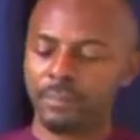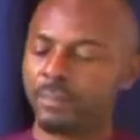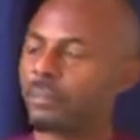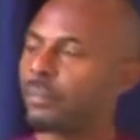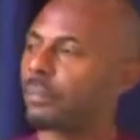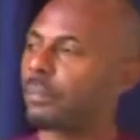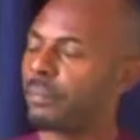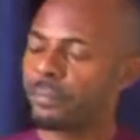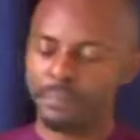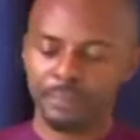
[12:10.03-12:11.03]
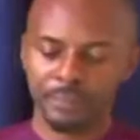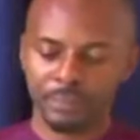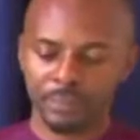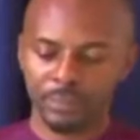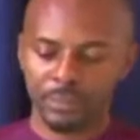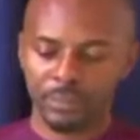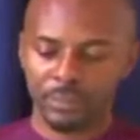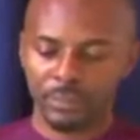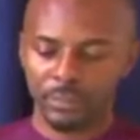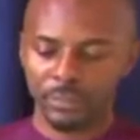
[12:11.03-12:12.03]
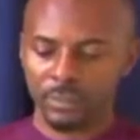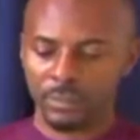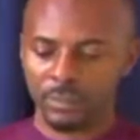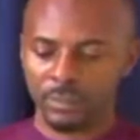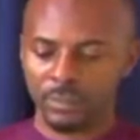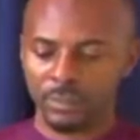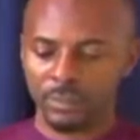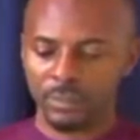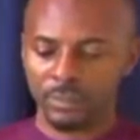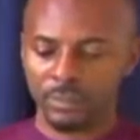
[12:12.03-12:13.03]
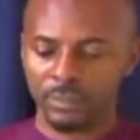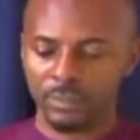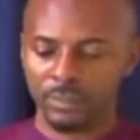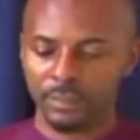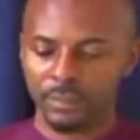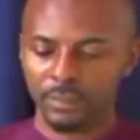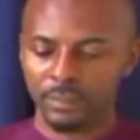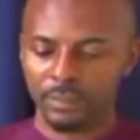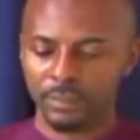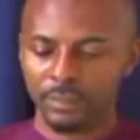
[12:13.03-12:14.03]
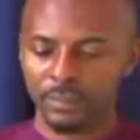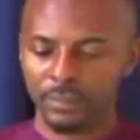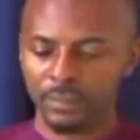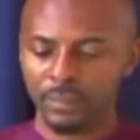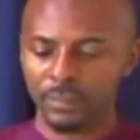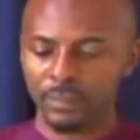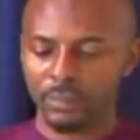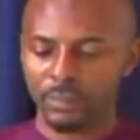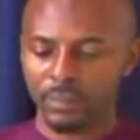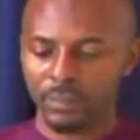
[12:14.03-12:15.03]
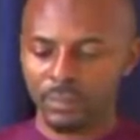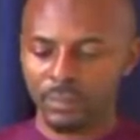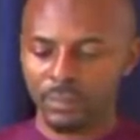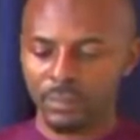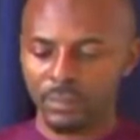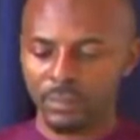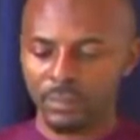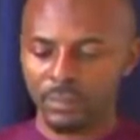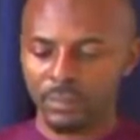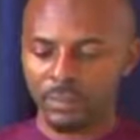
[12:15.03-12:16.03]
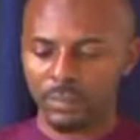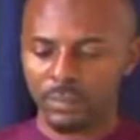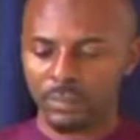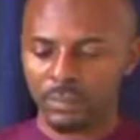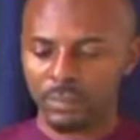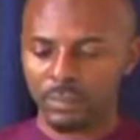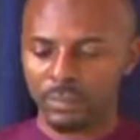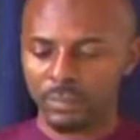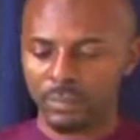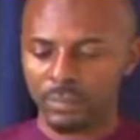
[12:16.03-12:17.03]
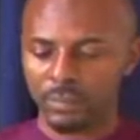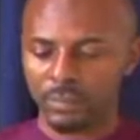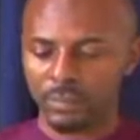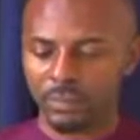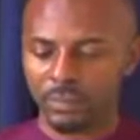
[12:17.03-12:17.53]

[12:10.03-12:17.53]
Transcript: The person shown says nothing.